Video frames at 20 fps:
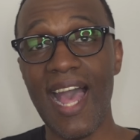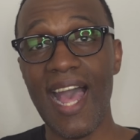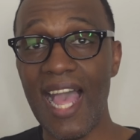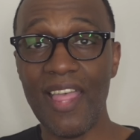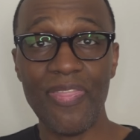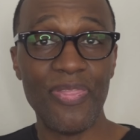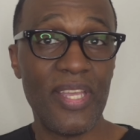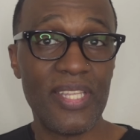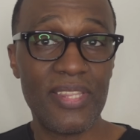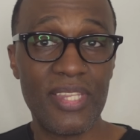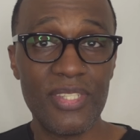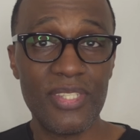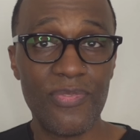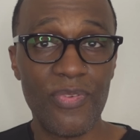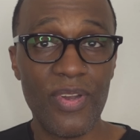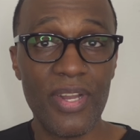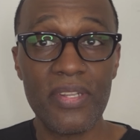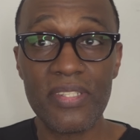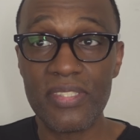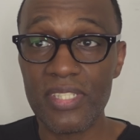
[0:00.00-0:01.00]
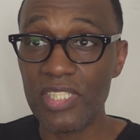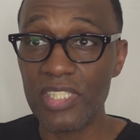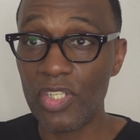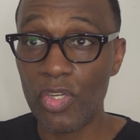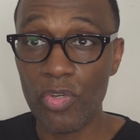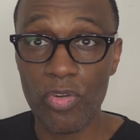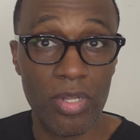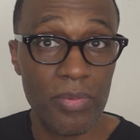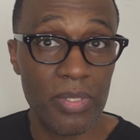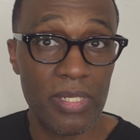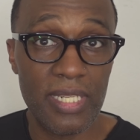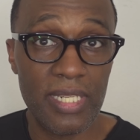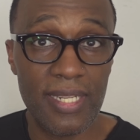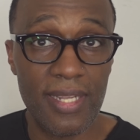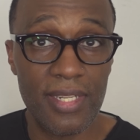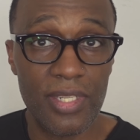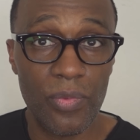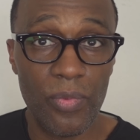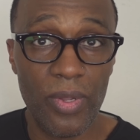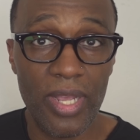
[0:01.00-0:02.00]
I think this fragrance is criminally
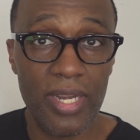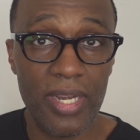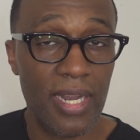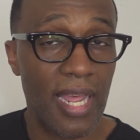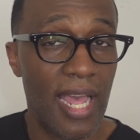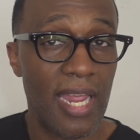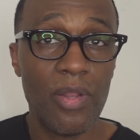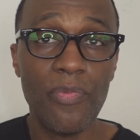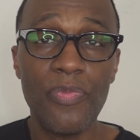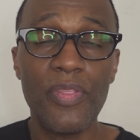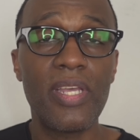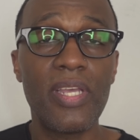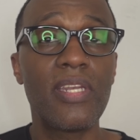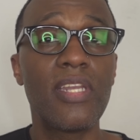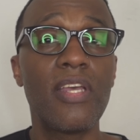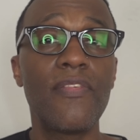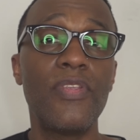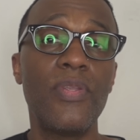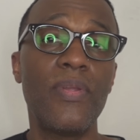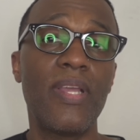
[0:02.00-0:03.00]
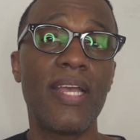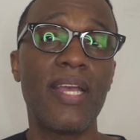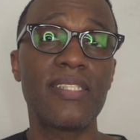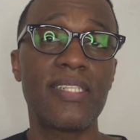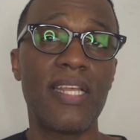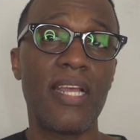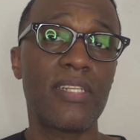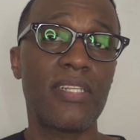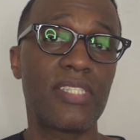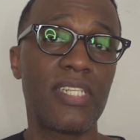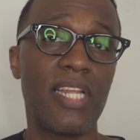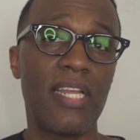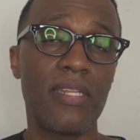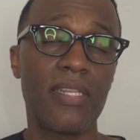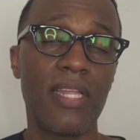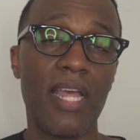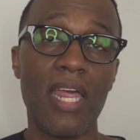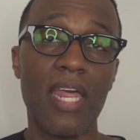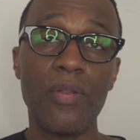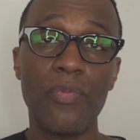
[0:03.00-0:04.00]
underrated. I don't think enough of you guys out there,
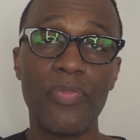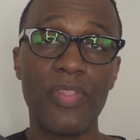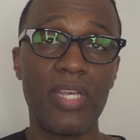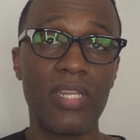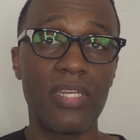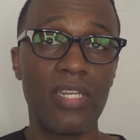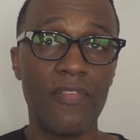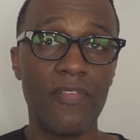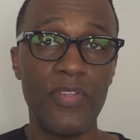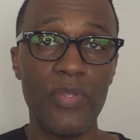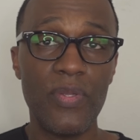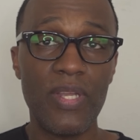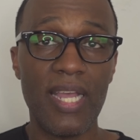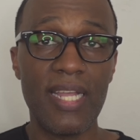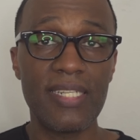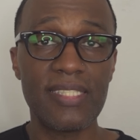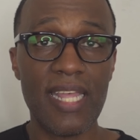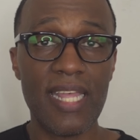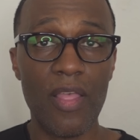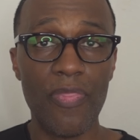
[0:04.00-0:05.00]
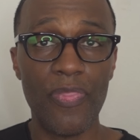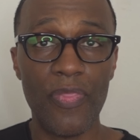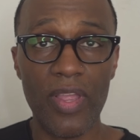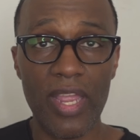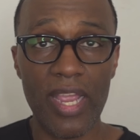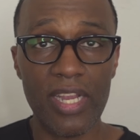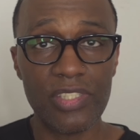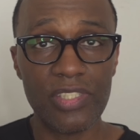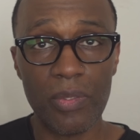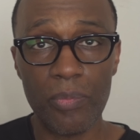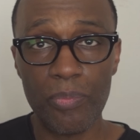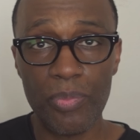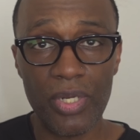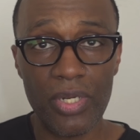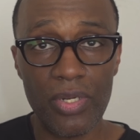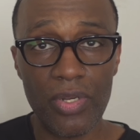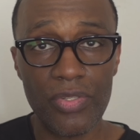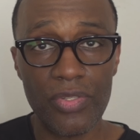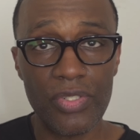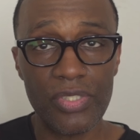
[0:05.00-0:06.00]
I don't think enough of you guys out there actually put
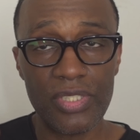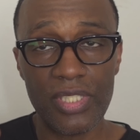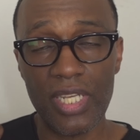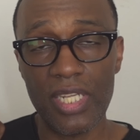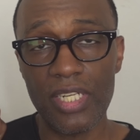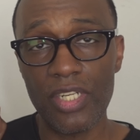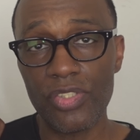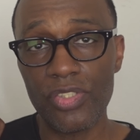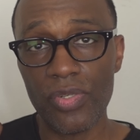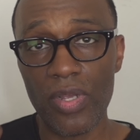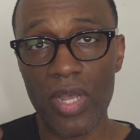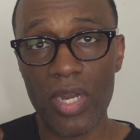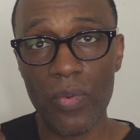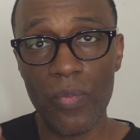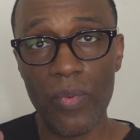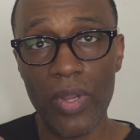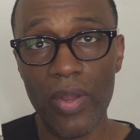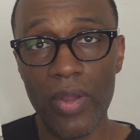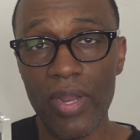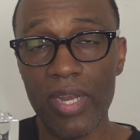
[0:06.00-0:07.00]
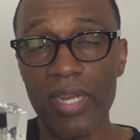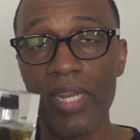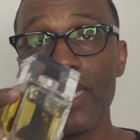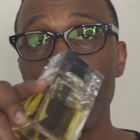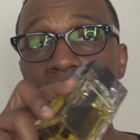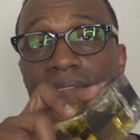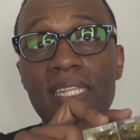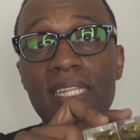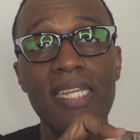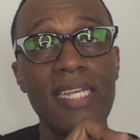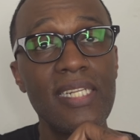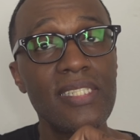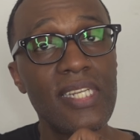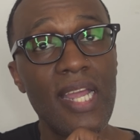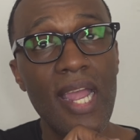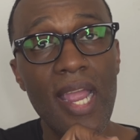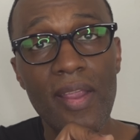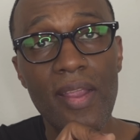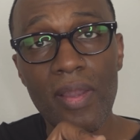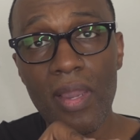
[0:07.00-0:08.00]
it on your skin and try to wear it. The
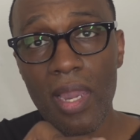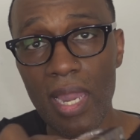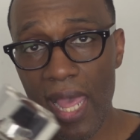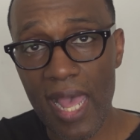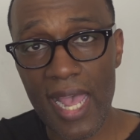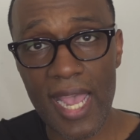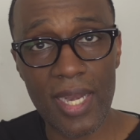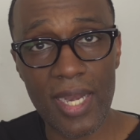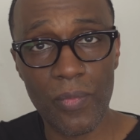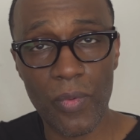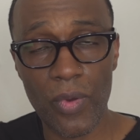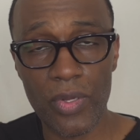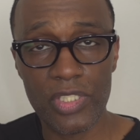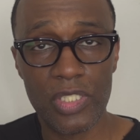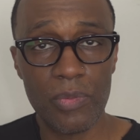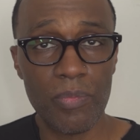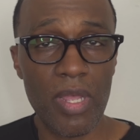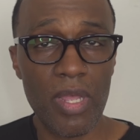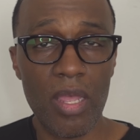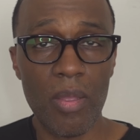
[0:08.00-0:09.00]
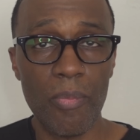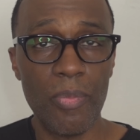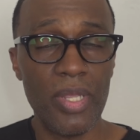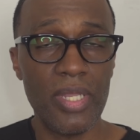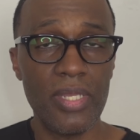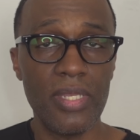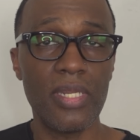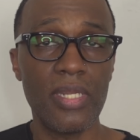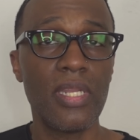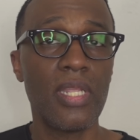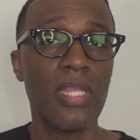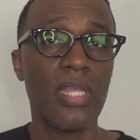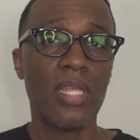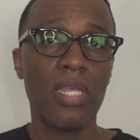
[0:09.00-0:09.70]
entire line works in my opinion.